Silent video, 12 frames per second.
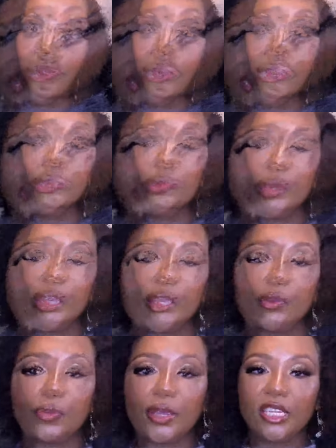But this
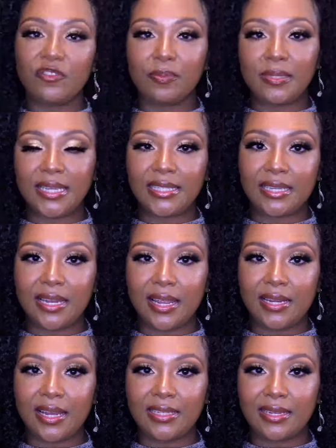wig ranged from
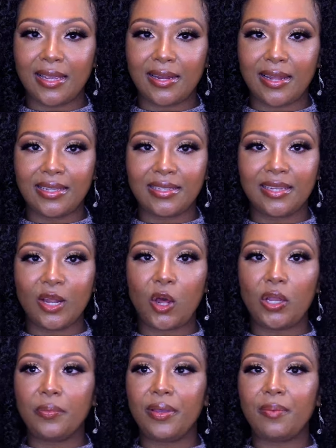$69.99
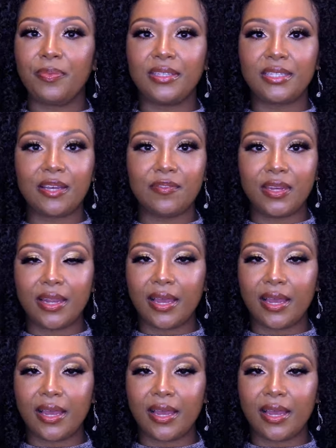all the way up to $79.